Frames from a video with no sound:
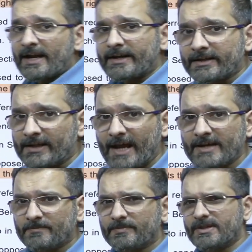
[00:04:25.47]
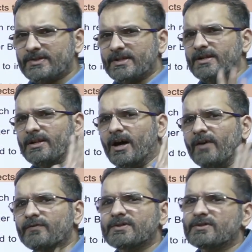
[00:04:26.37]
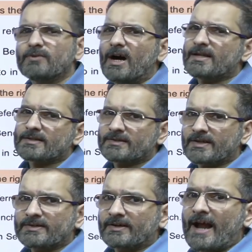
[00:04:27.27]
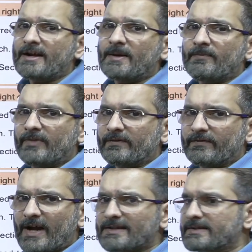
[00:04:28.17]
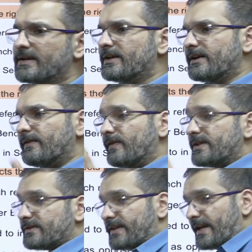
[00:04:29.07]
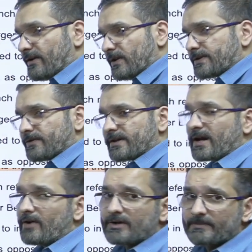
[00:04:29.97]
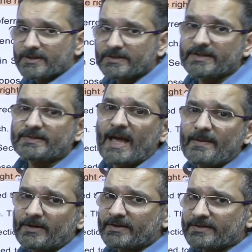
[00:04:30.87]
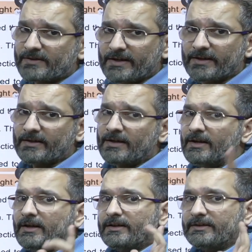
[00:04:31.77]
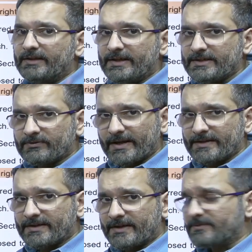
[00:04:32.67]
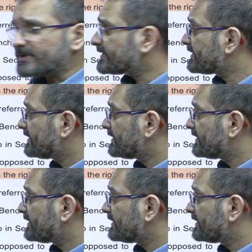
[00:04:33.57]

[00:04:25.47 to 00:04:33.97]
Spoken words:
and CLAT-PG loves to ask such random fun facts, which they also encounter because the examiner is reading these very judgments.